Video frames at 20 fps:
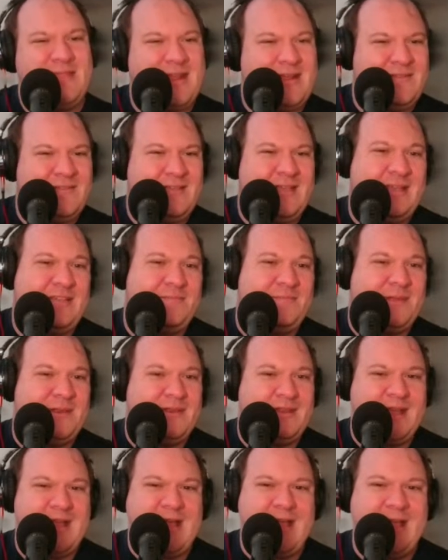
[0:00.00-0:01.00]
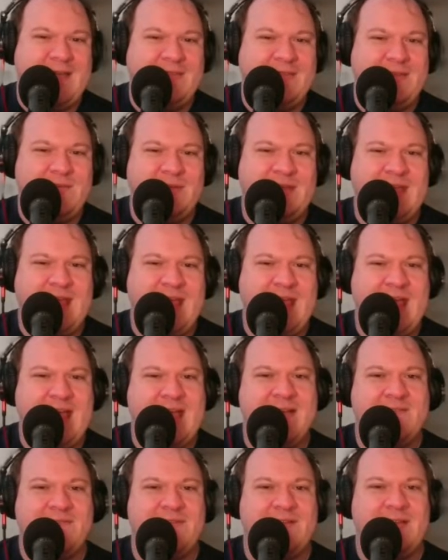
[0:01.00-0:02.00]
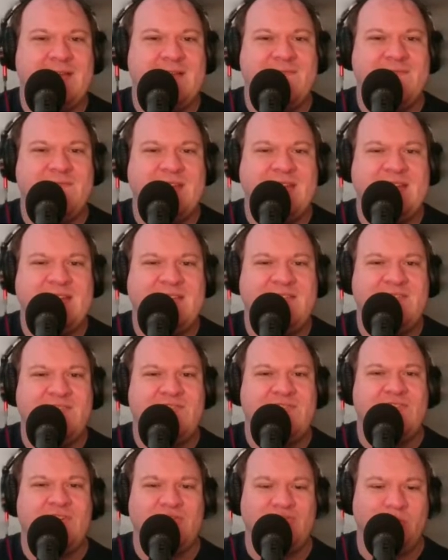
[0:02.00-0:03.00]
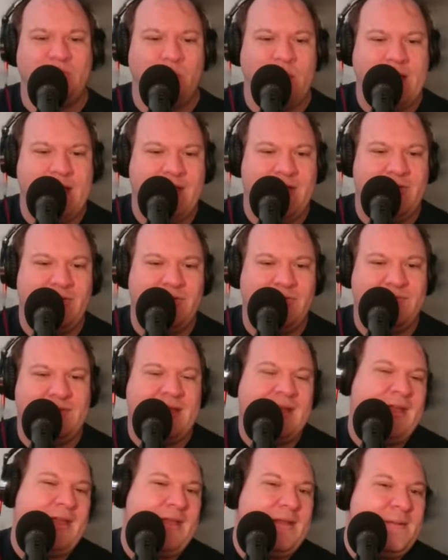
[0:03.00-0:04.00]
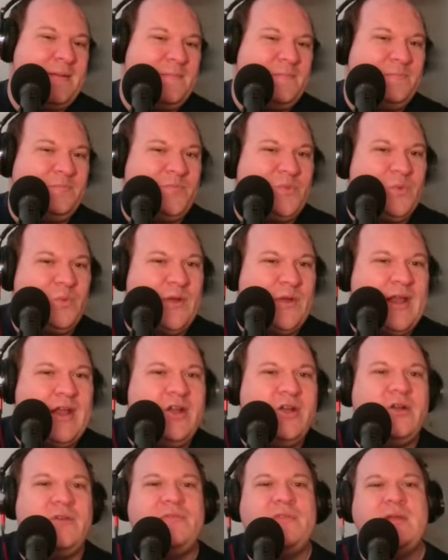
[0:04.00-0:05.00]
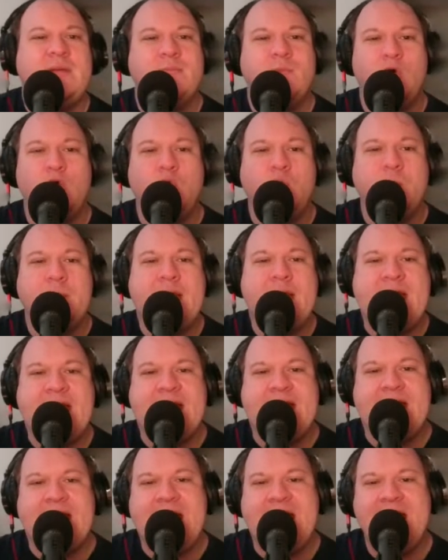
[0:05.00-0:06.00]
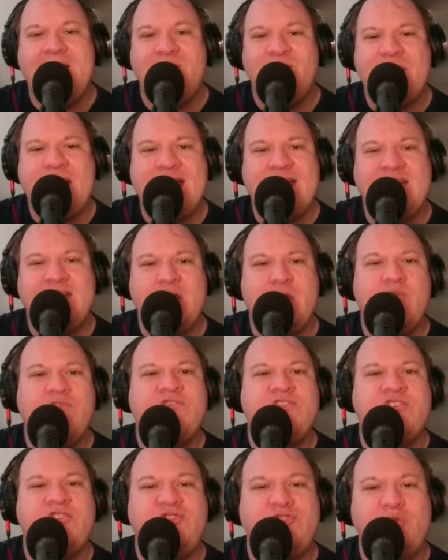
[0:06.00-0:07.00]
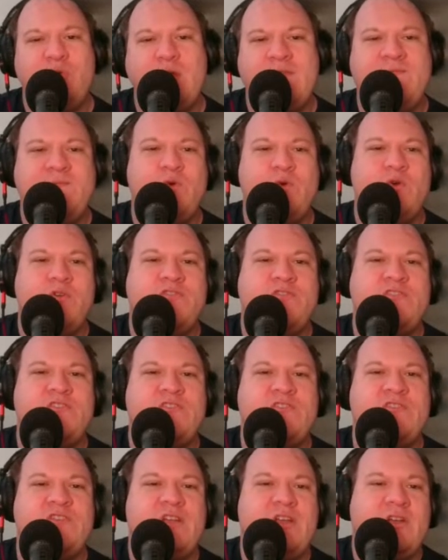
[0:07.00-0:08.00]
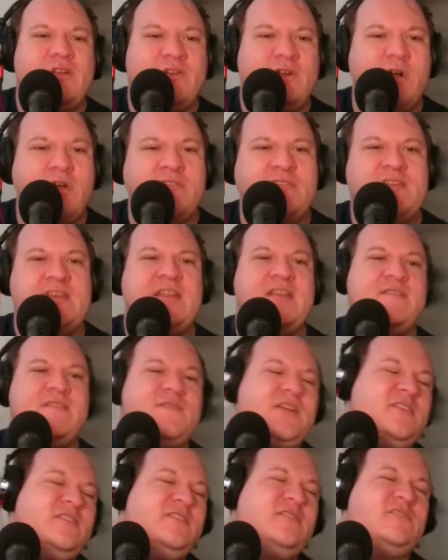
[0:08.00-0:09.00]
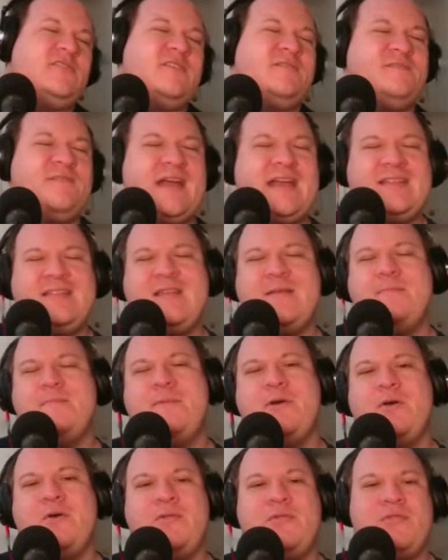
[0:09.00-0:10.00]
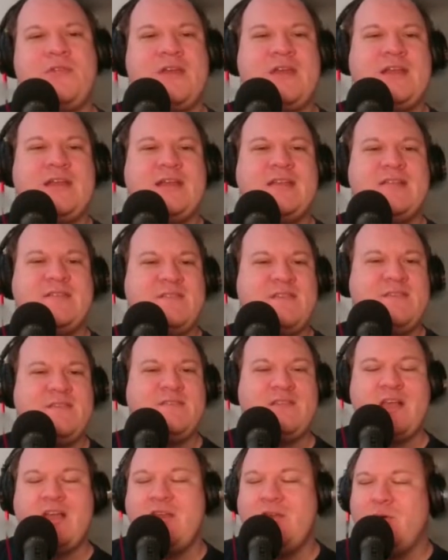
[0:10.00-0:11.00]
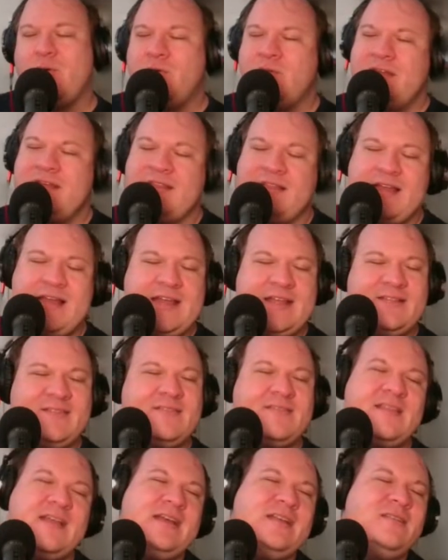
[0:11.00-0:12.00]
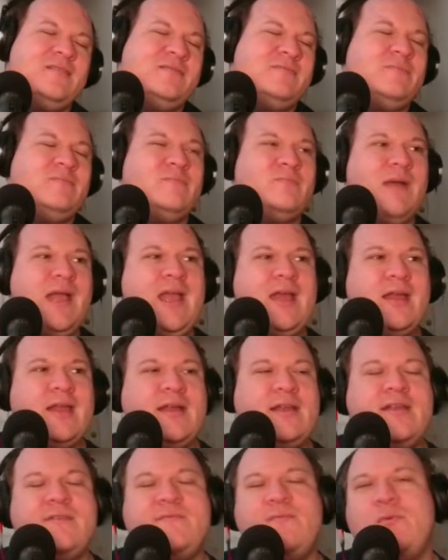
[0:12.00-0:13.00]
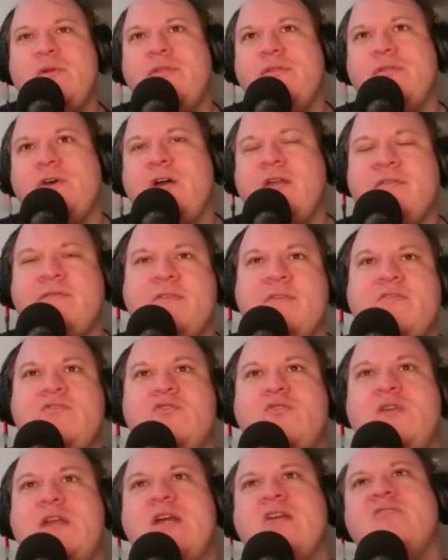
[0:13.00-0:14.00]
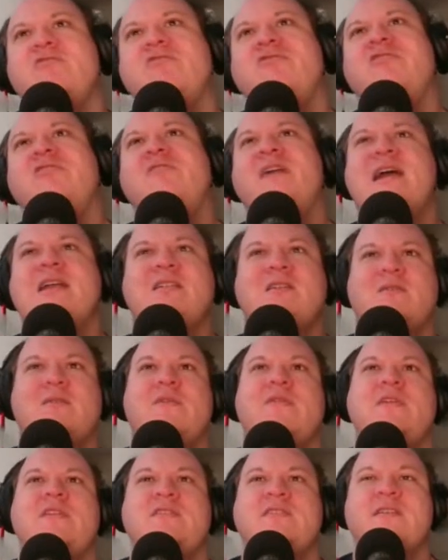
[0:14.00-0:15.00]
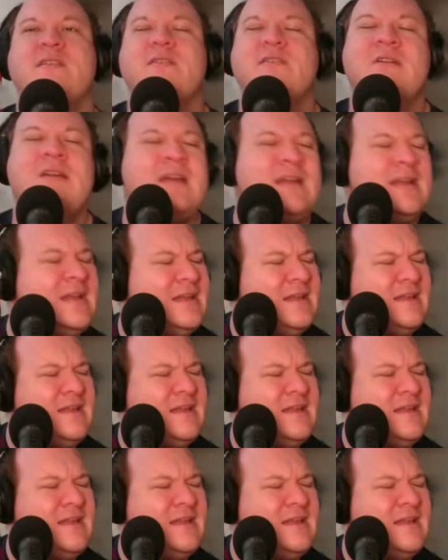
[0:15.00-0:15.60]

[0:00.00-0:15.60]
There's X-Men 9. Then we have Avengers 12, where the Mole Man and Red Ghost join forces, causing the Avengers to fight them both against this unholy alliance that, man, I never would have thought of those two characters interacting with each other.